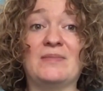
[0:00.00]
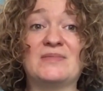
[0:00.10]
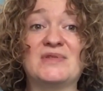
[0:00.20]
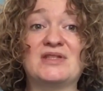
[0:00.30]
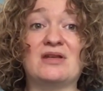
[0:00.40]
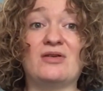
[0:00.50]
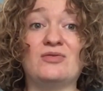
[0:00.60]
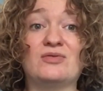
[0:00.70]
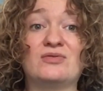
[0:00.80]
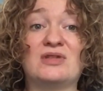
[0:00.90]

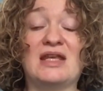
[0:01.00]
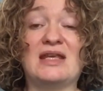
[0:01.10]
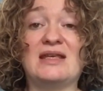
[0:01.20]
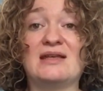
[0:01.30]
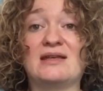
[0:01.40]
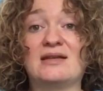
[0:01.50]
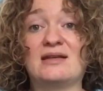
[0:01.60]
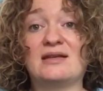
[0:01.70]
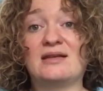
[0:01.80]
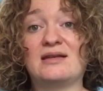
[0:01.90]
So the
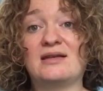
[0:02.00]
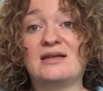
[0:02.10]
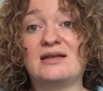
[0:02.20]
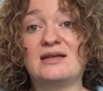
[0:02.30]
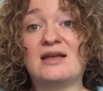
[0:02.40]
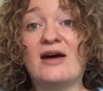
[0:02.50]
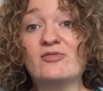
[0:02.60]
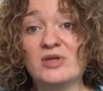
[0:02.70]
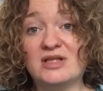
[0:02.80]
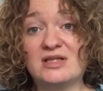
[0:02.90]

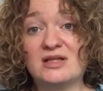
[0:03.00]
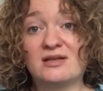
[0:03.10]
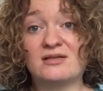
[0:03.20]
government